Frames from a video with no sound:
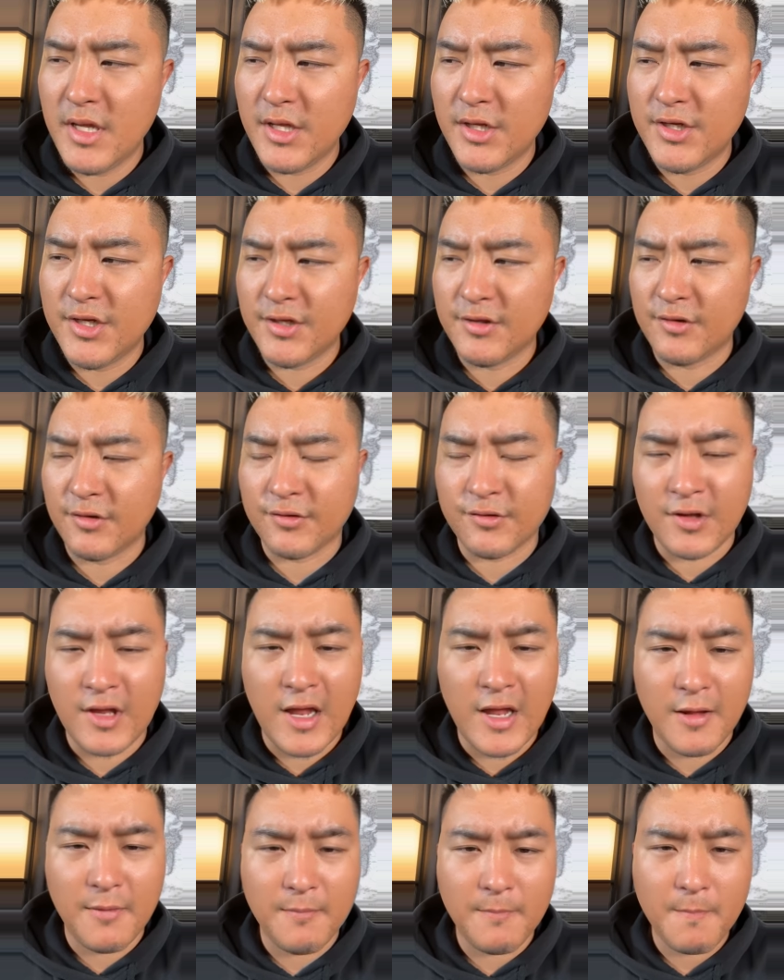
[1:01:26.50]
In
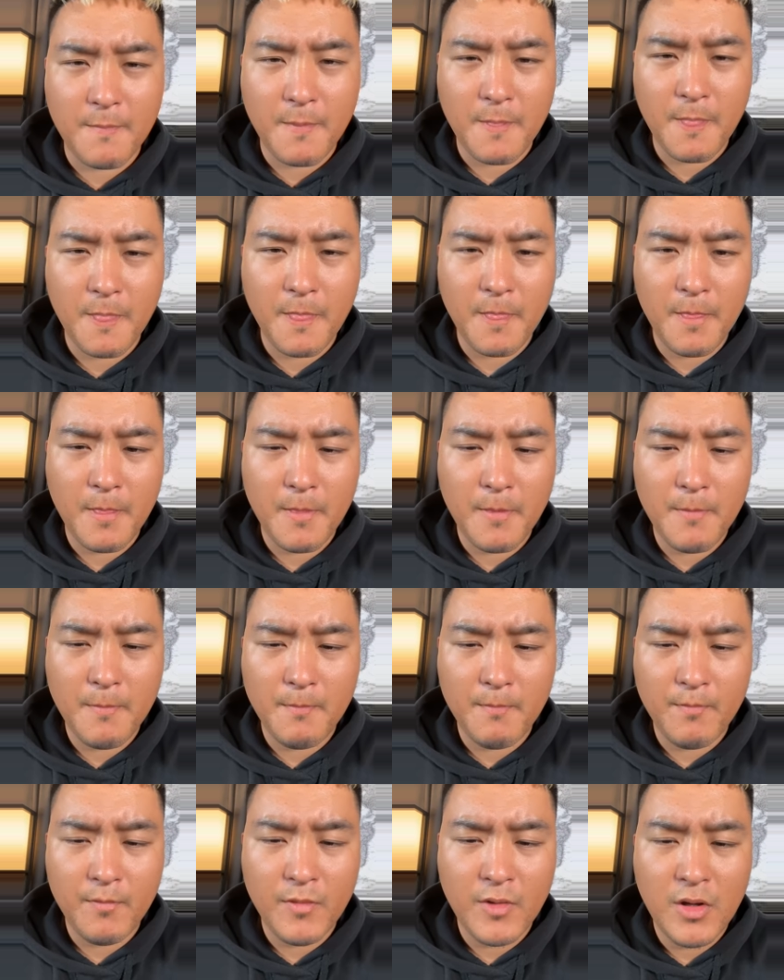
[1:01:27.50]
Jesus' name.
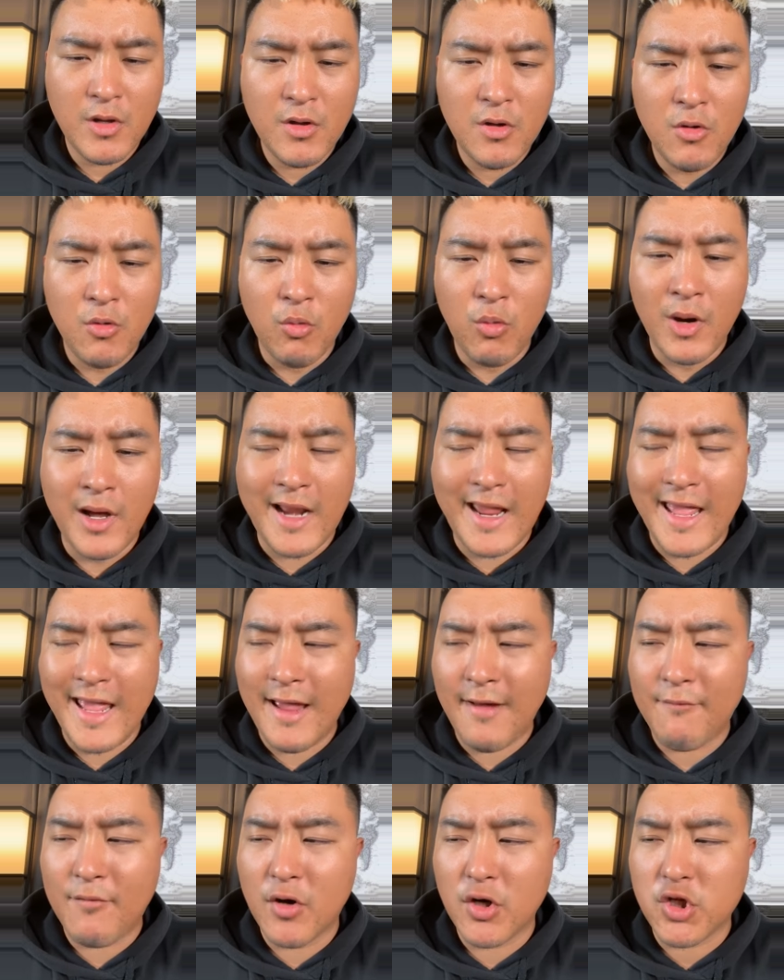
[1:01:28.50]

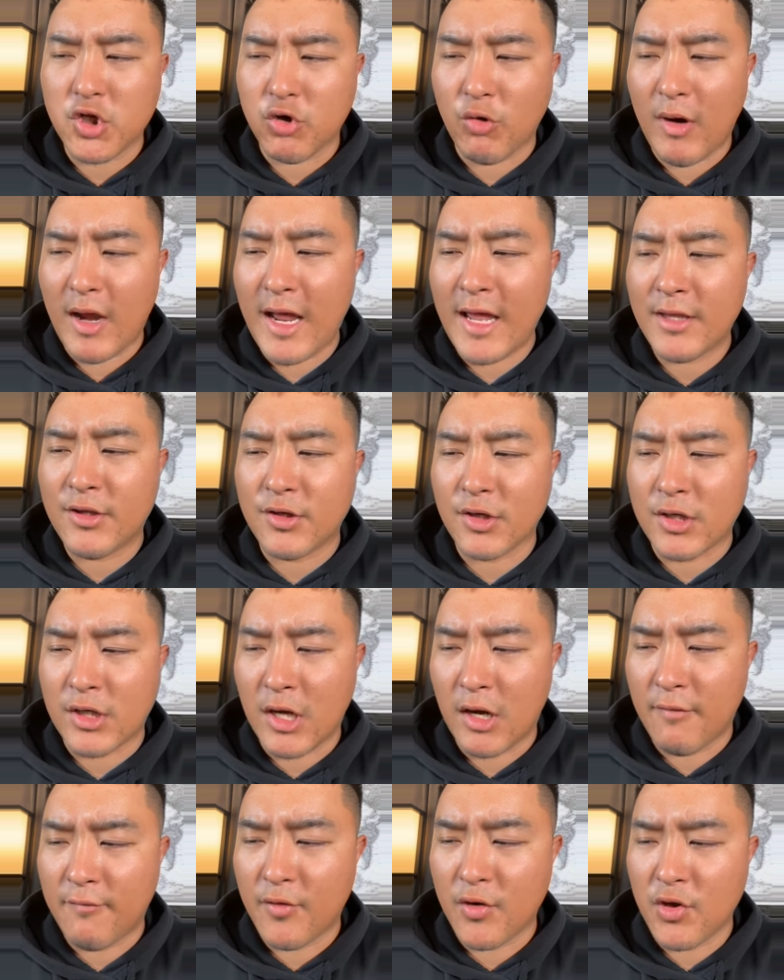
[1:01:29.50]
Whatever tried to
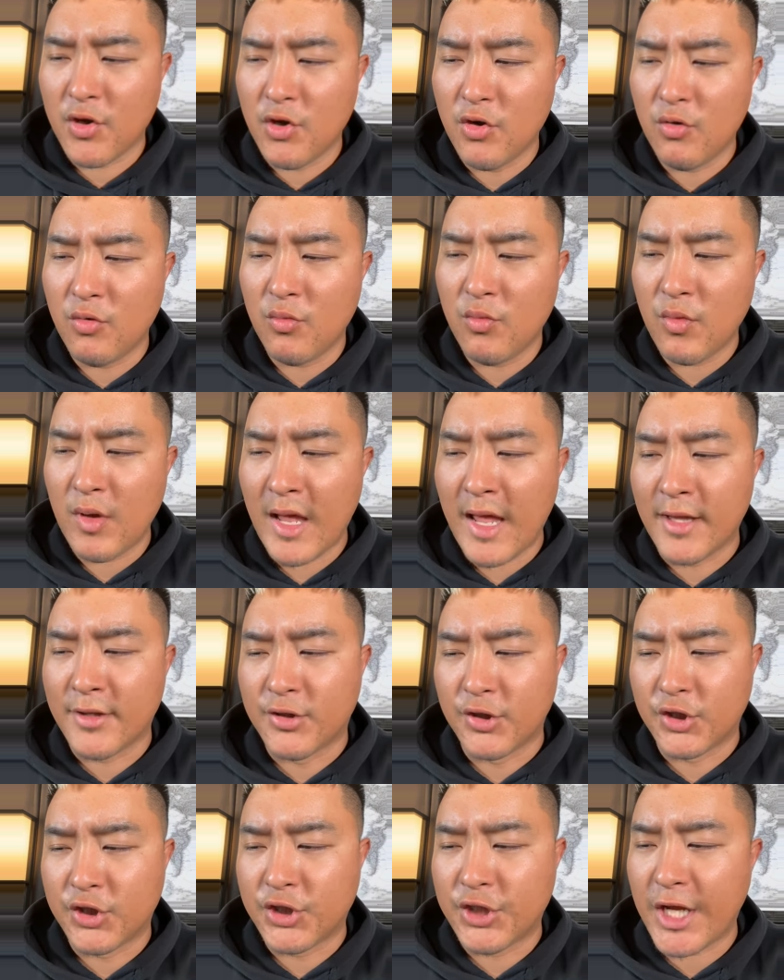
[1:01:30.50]
cover you
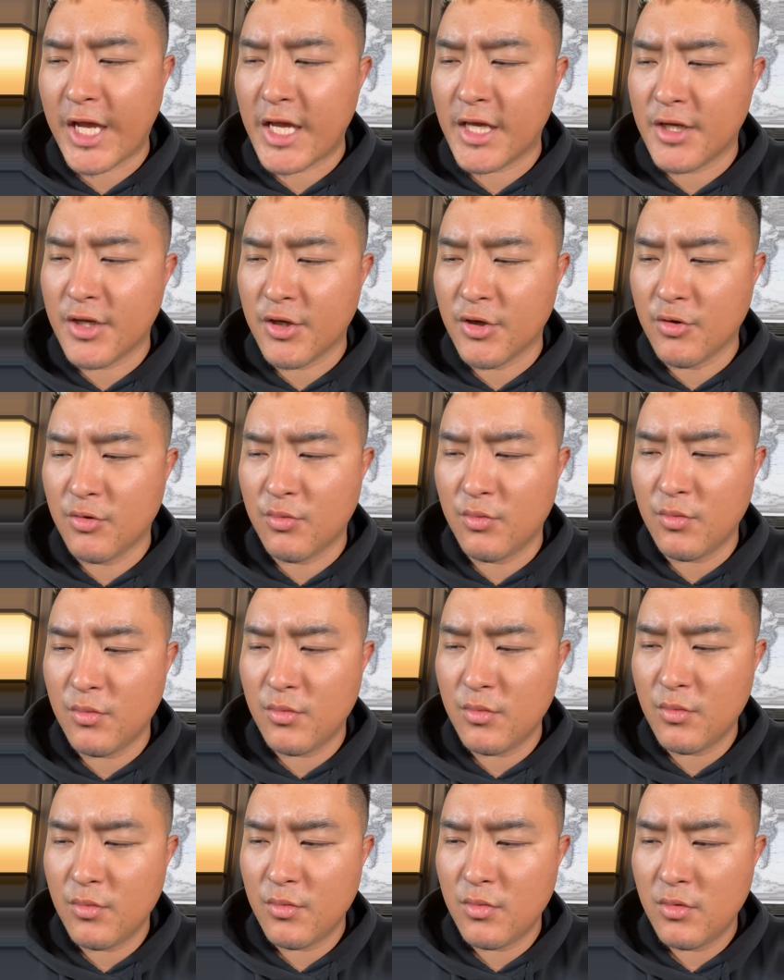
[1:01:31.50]
and to shade you,
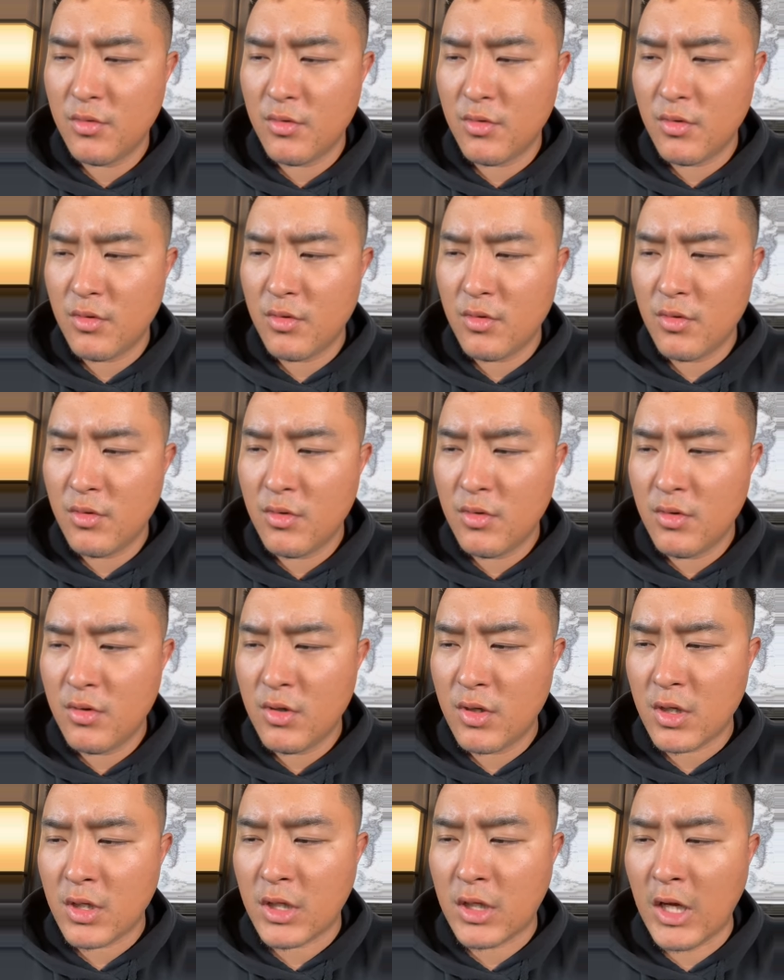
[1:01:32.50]

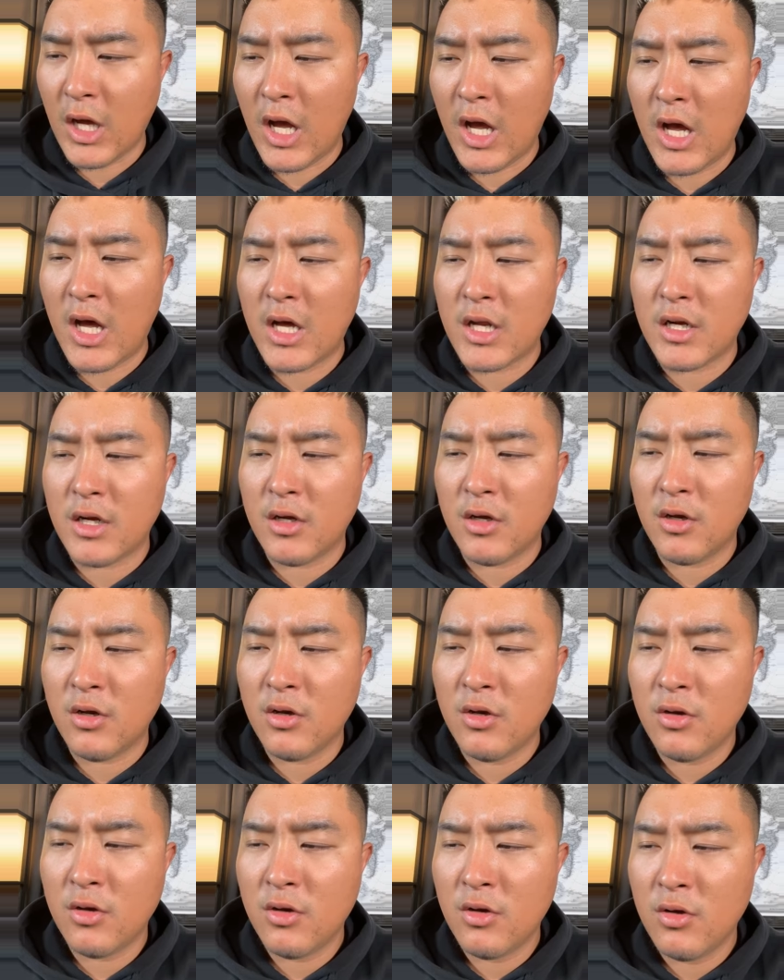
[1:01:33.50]
God
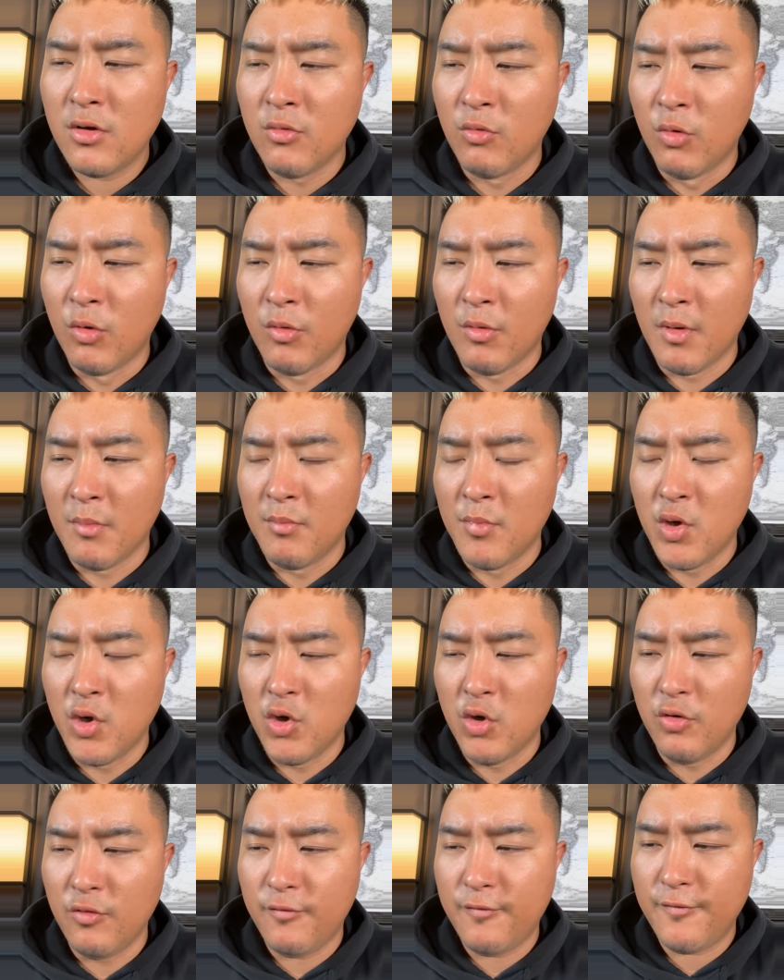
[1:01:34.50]
will
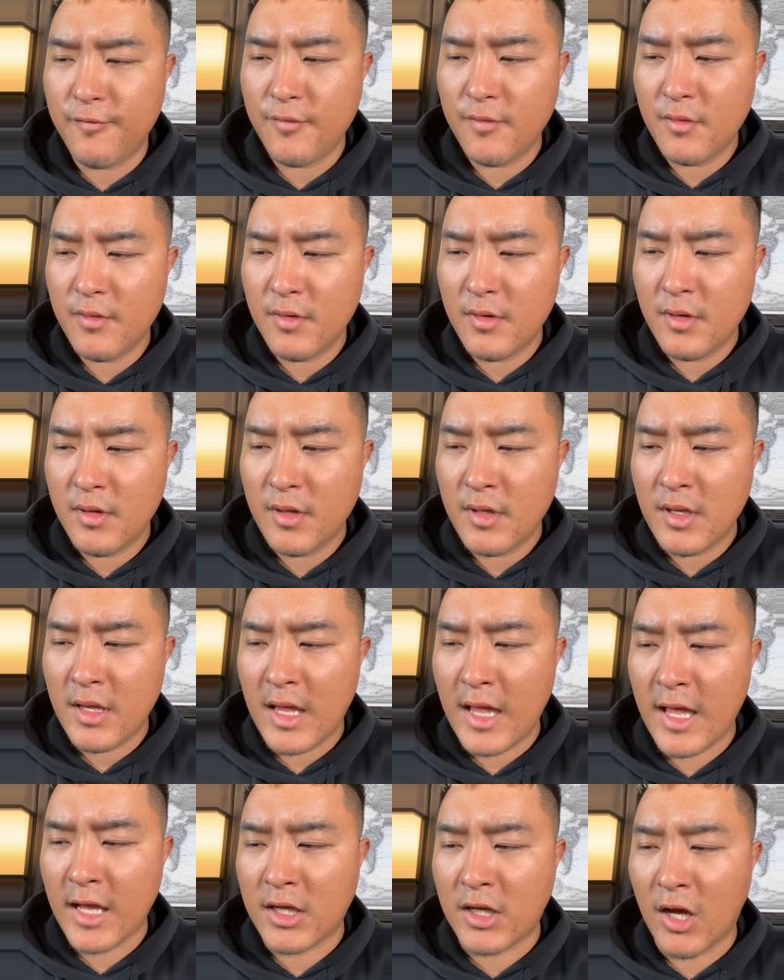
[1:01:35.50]
remove
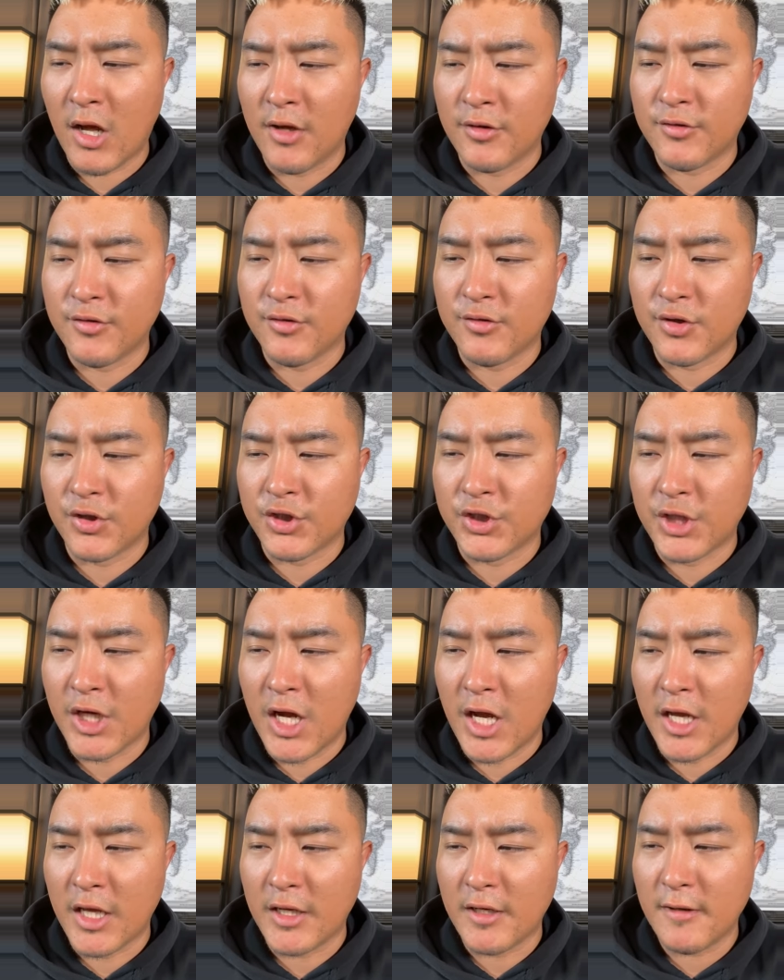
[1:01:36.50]
and cause you to
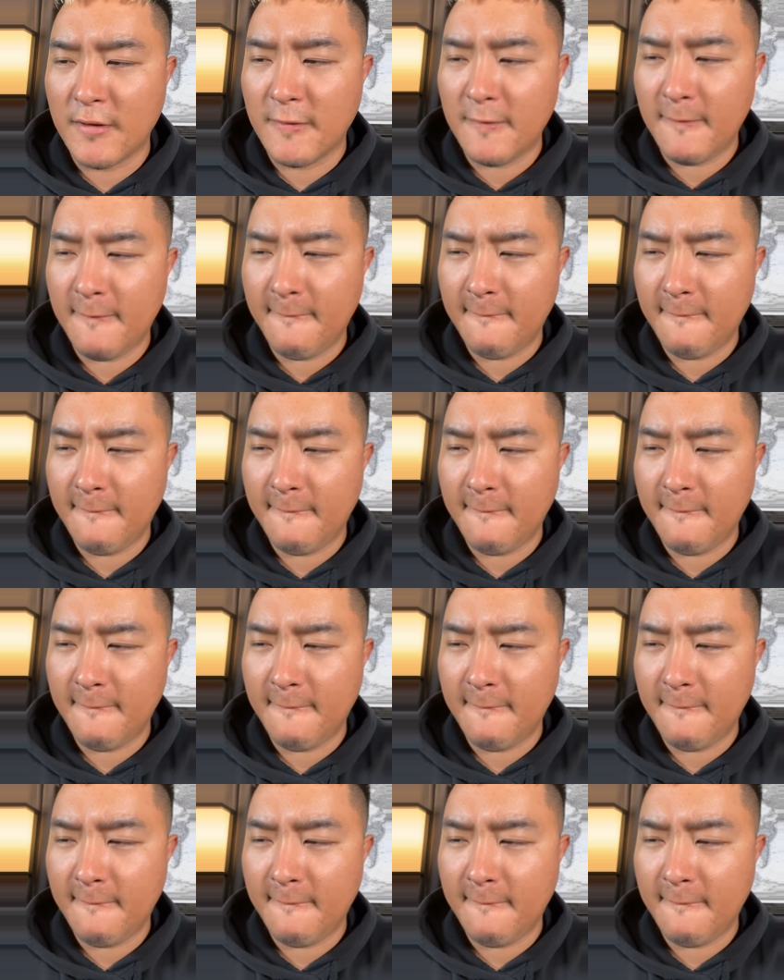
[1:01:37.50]
shine.